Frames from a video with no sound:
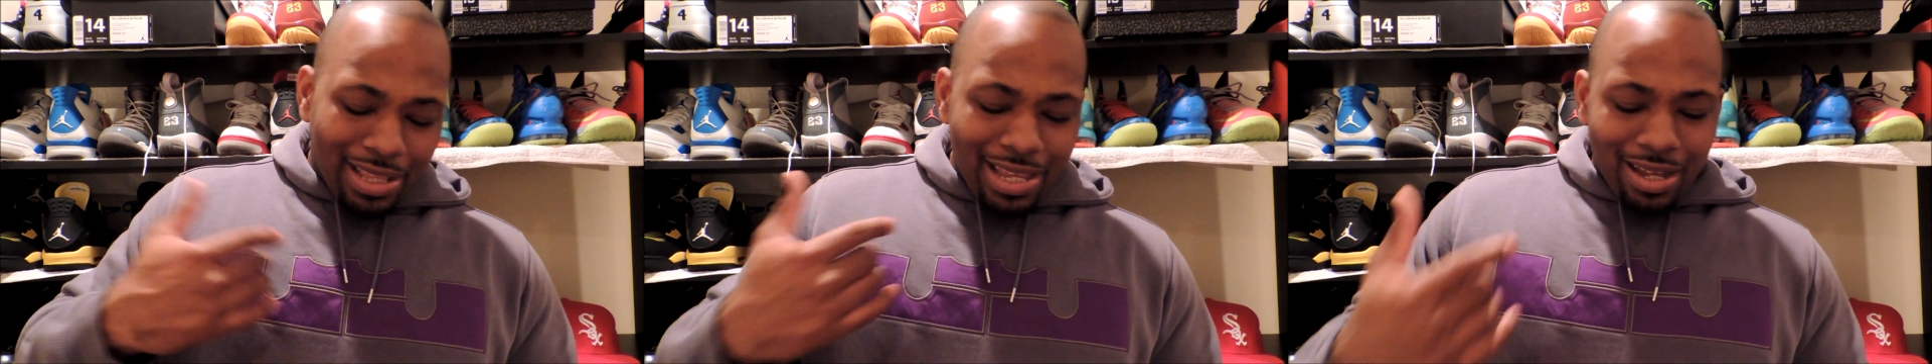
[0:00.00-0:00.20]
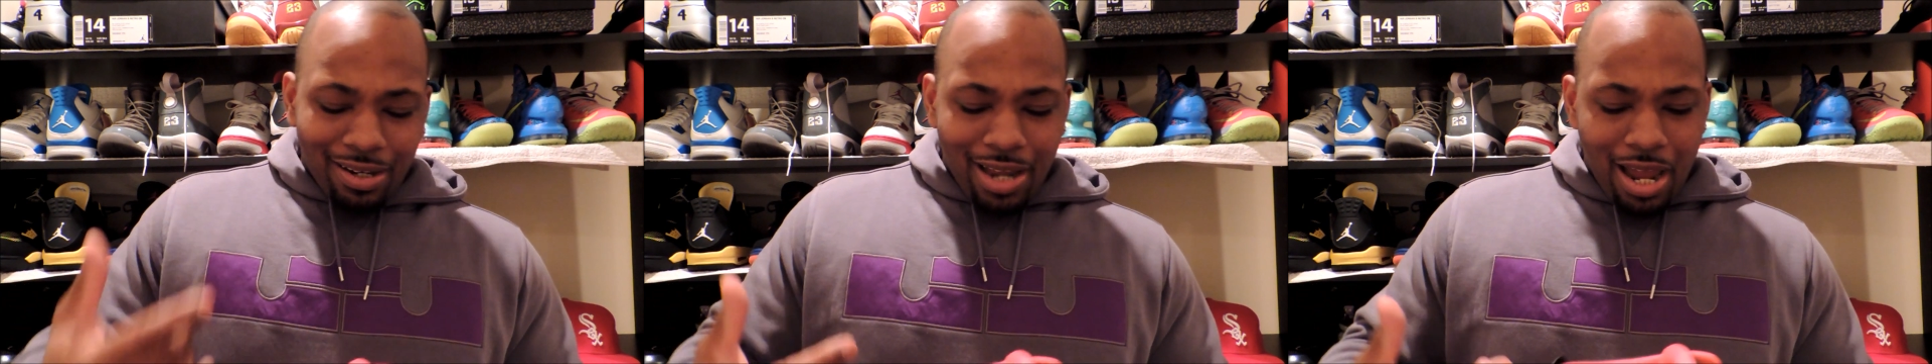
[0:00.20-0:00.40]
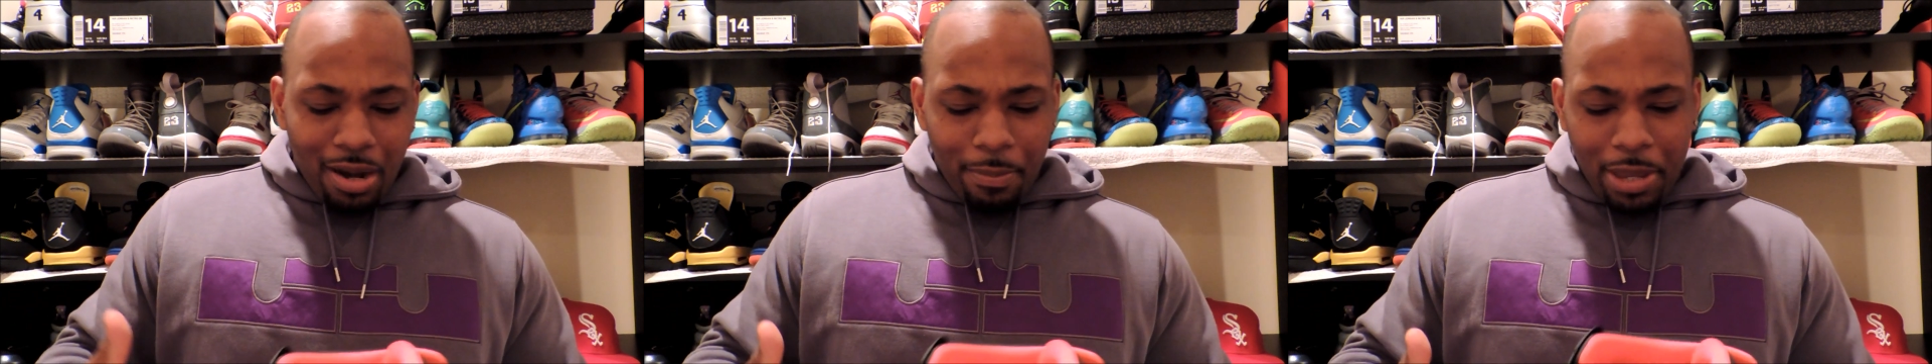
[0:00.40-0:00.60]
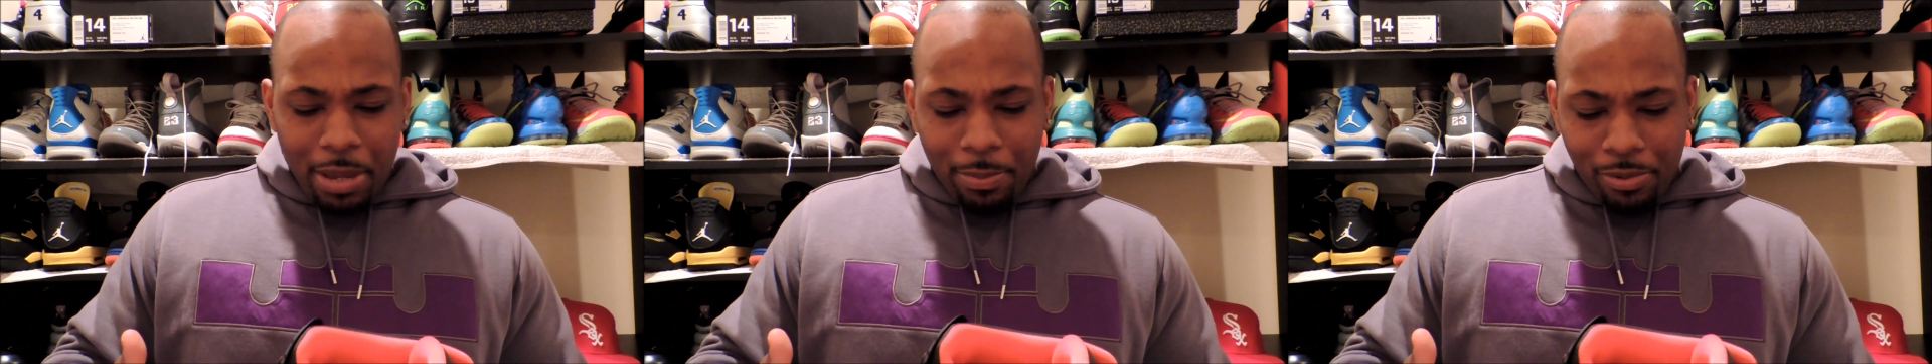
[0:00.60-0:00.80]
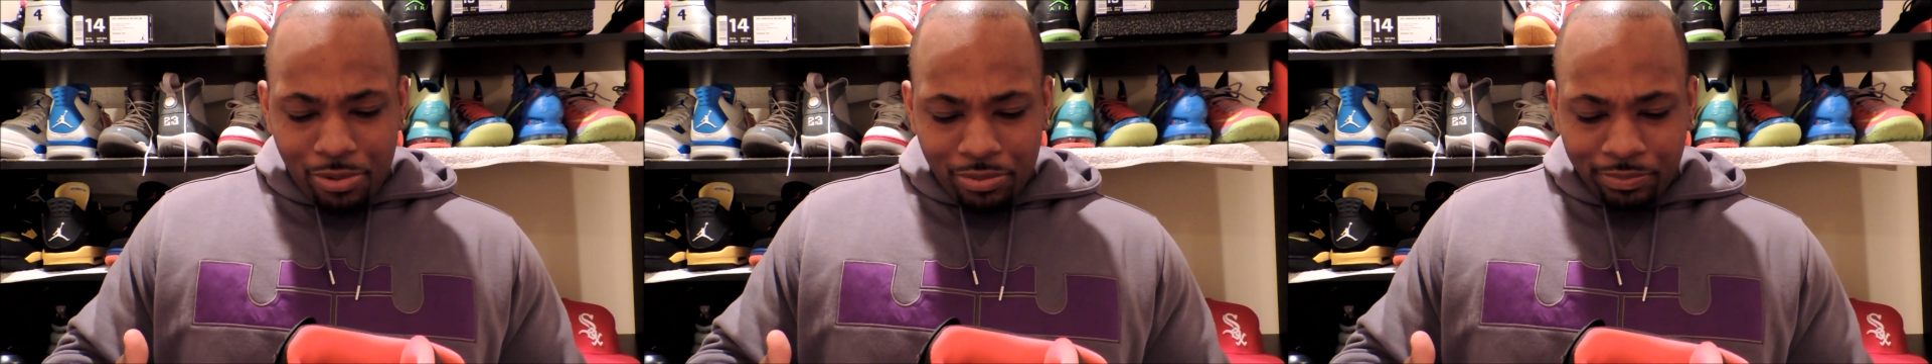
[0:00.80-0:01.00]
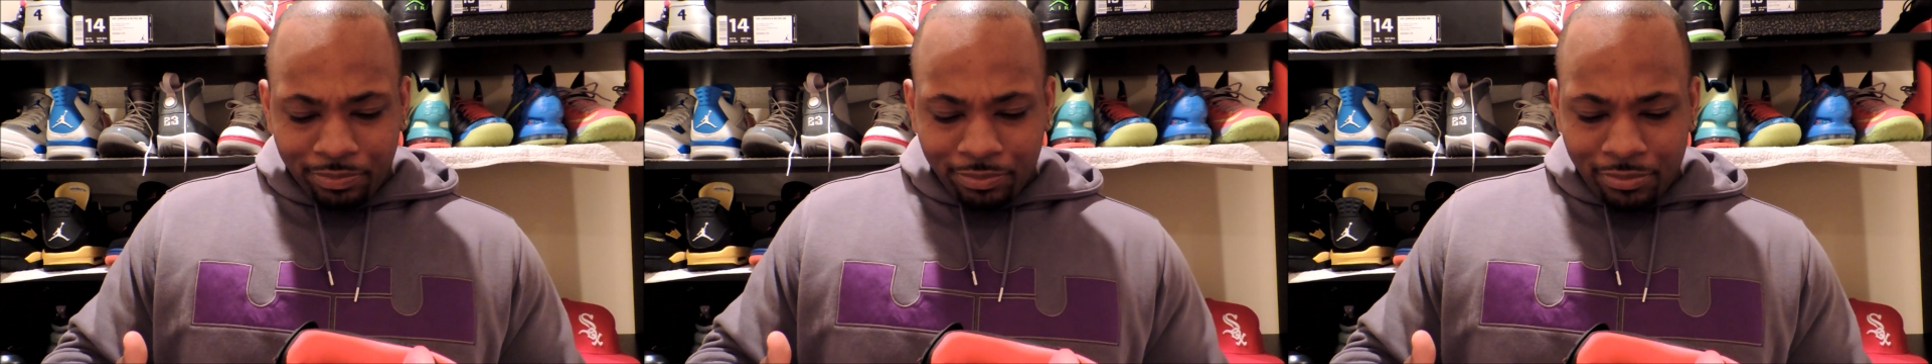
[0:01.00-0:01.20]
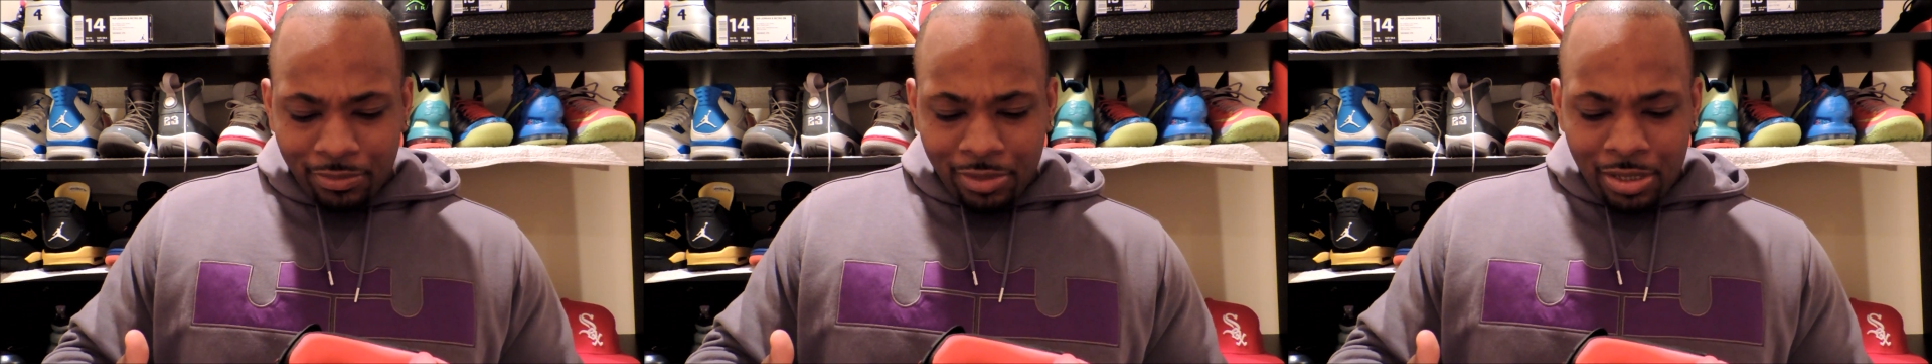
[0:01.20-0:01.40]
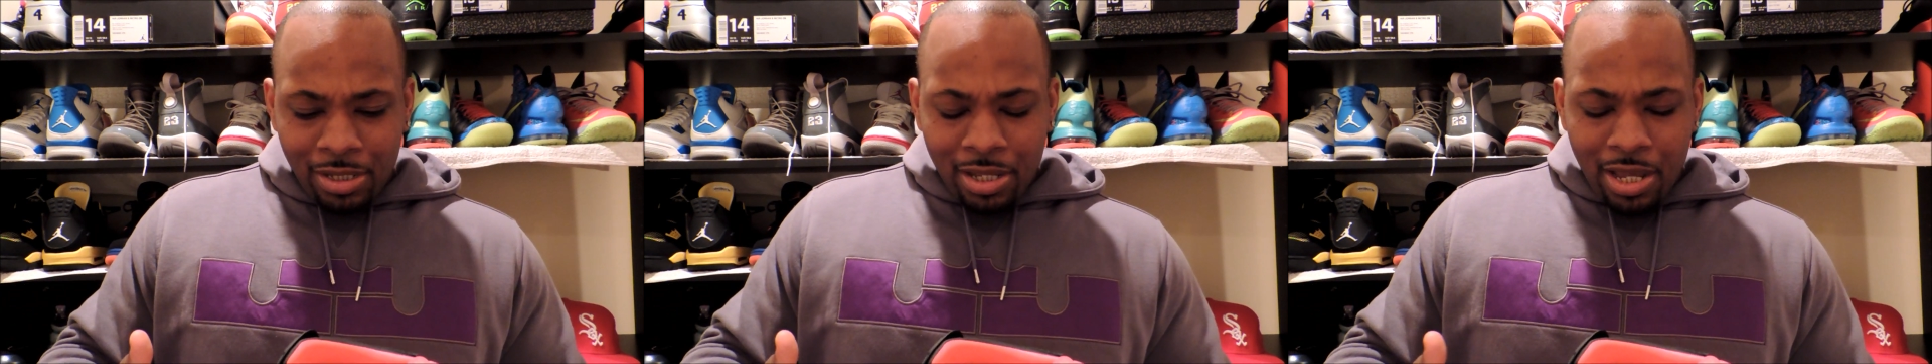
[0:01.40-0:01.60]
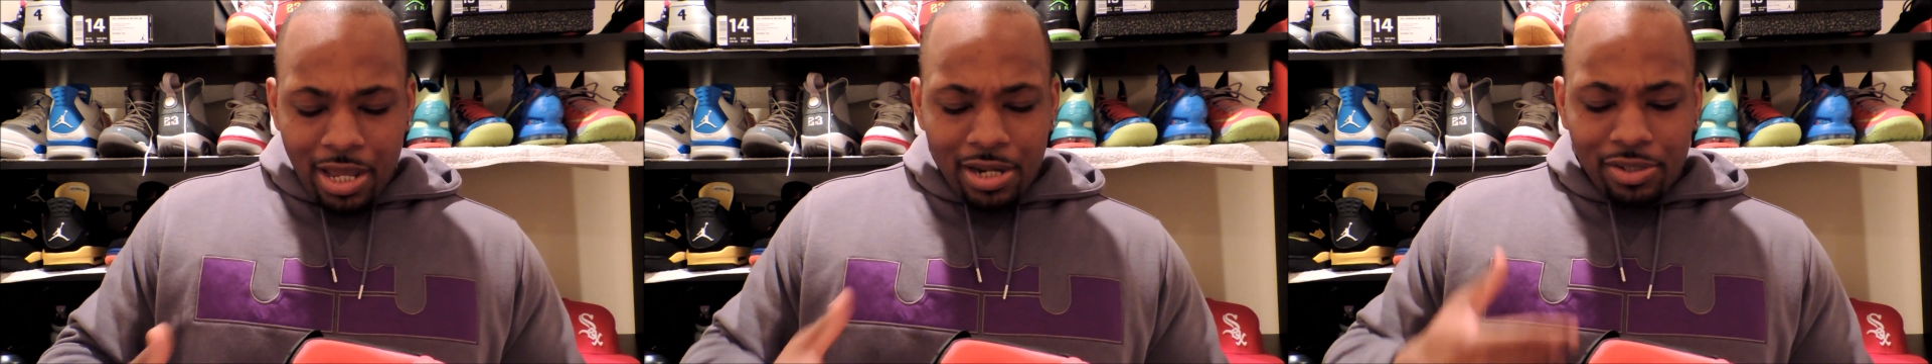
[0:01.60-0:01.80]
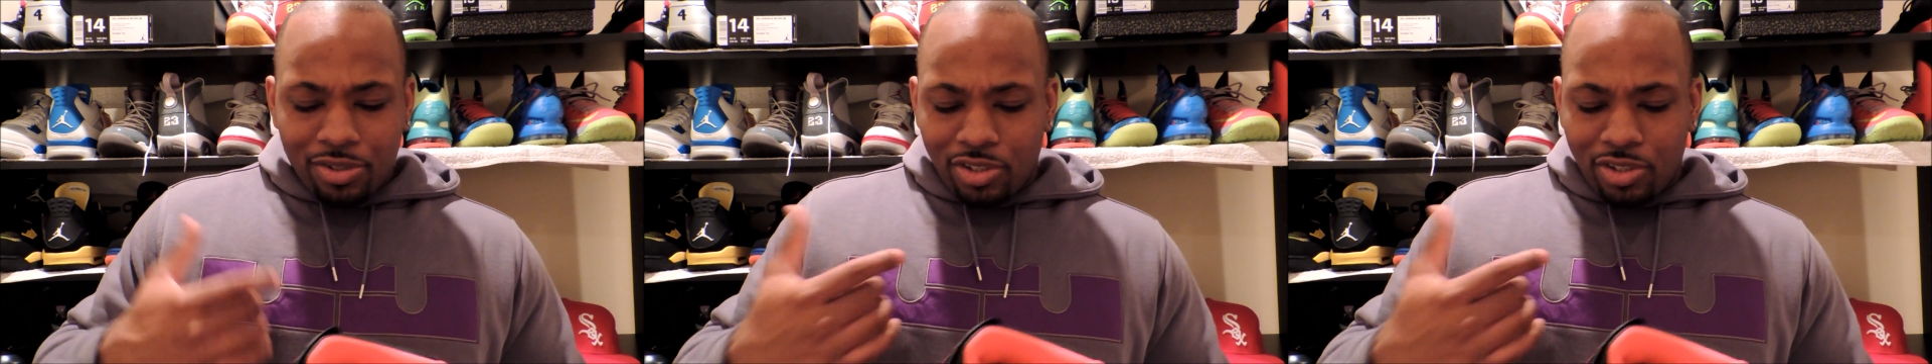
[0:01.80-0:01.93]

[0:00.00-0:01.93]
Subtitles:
I think a lot of people, and